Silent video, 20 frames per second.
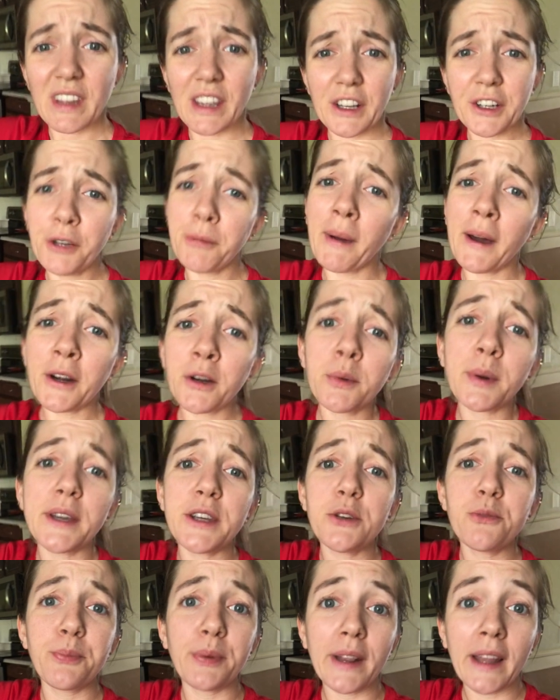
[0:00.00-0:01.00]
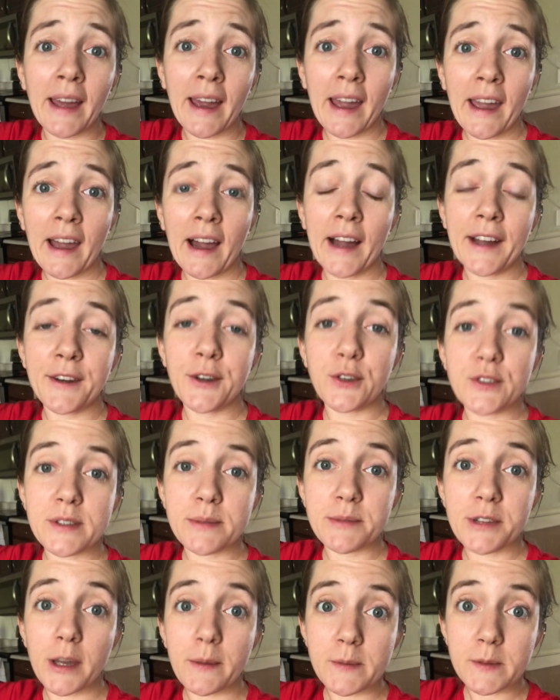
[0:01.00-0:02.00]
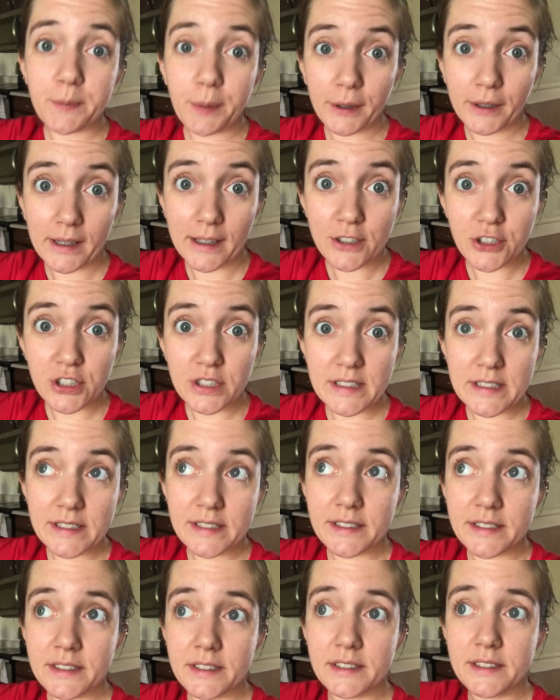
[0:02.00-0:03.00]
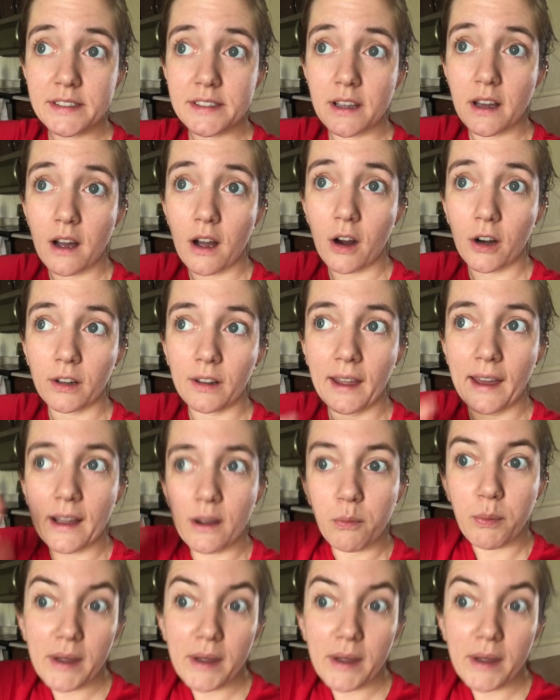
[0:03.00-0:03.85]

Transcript: no matter what you play. I know sometimes percussionists are like,